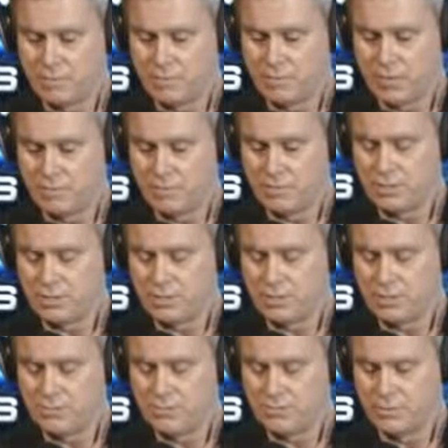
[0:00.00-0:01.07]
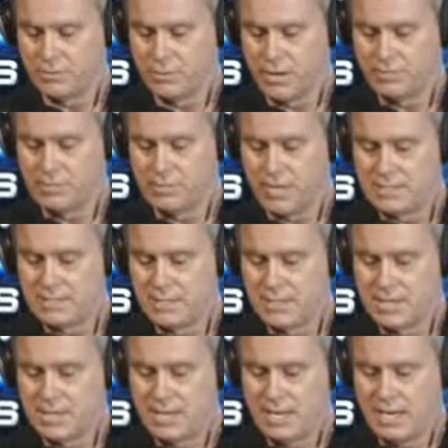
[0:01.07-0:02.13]
Grant Stinchfield for 5 days.
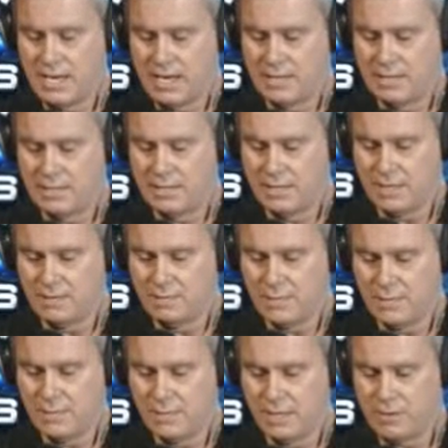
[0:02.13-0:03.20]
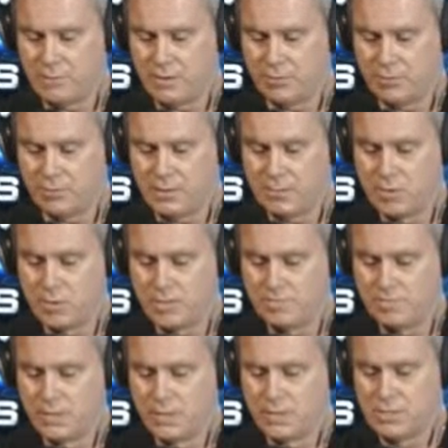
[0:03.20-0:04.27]
And I thought that went really well.
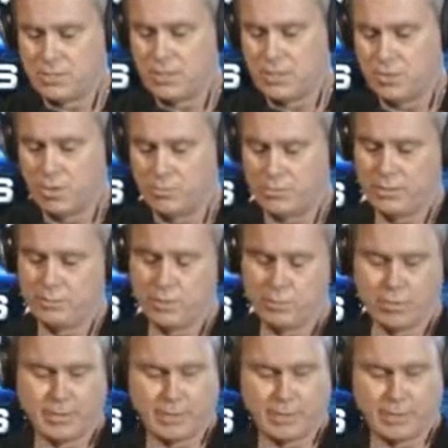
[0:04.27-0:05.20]
So hopefully what we'll be